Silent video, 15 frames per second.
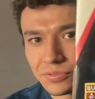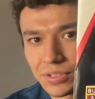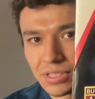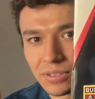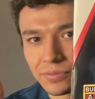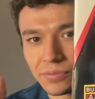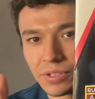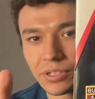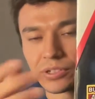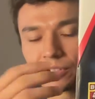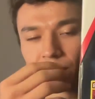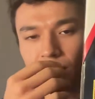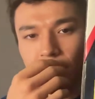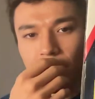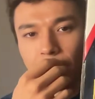fit the
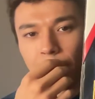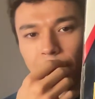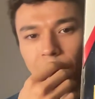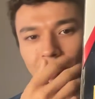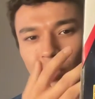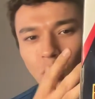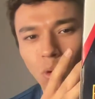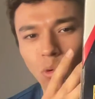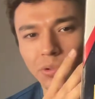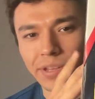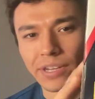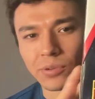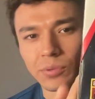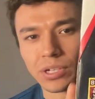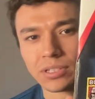figure. The gold
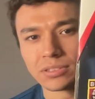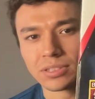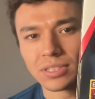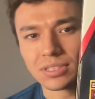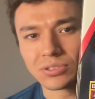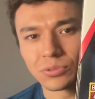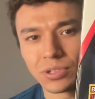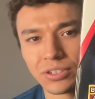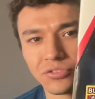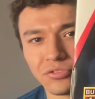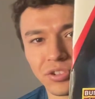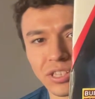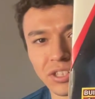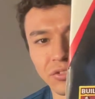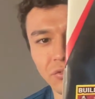anyways, it doesn't really fit the